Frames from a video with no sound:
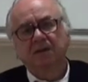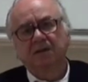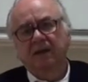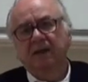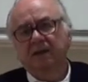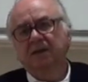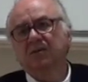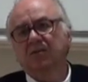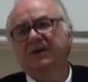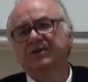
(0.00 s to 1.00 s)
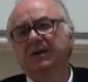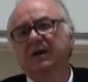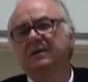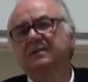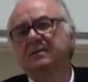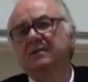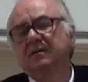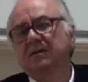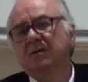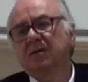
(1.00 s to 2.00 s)
they question us,
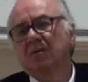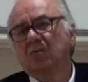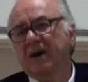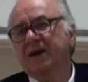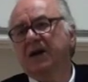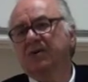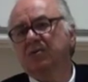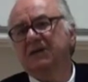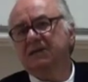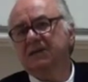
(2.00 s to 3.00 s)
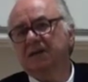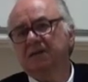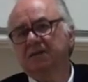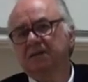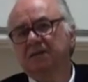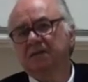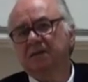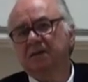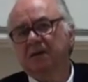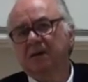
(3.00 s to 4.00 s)
why are you concerned
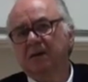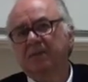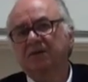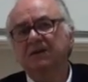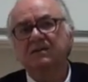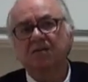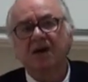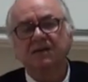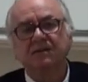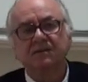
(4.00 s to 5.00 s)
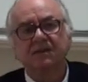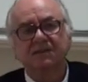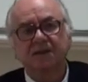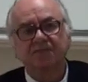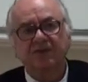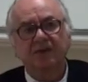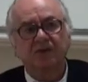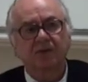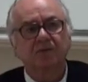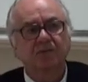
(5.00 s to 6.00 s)
about this crisis as something
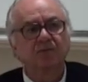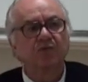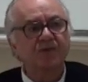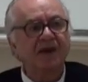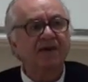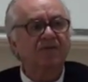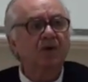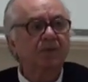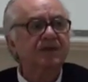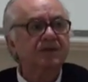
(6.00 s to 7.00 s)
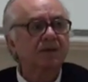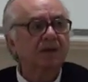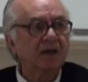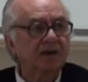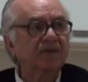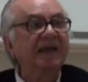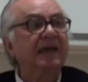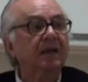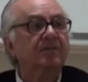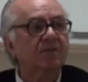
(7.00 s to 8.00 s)
new? We have always lived
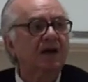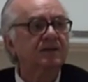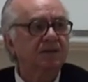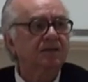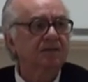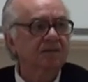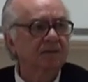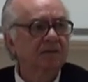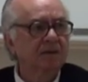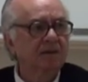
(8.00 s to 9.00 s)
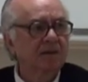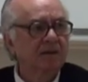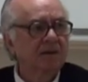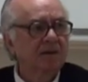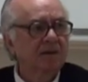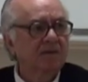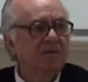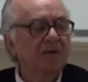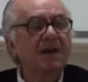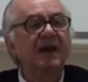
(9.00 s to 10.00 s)
in crisis.
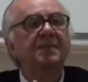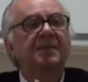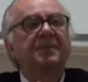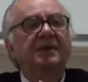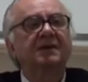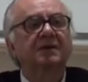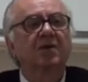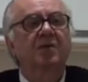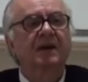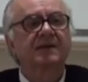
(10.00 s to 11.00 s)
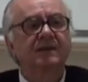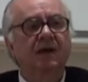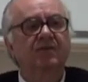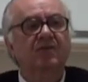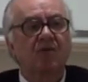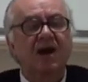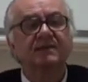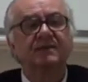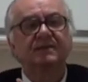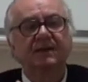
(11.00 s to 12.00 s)
For many people in the global south,
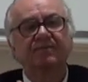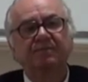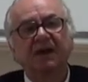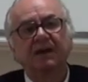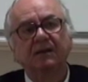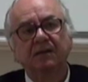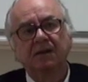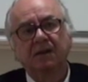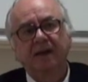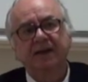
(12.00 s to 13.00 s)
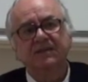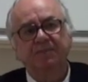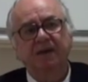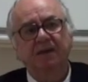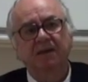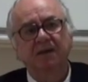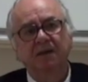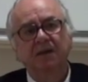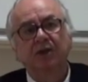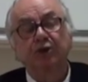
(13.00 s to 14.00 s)
crisis have been, has been
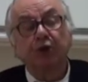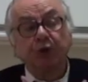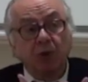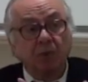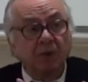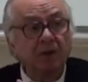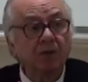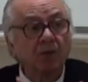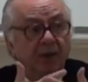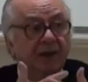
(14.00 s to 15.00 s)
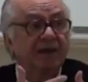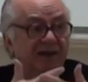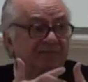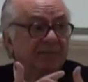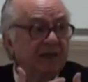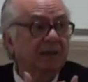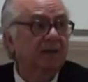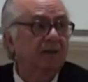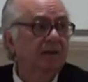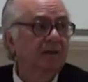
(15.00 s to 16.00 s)
the normal way of being.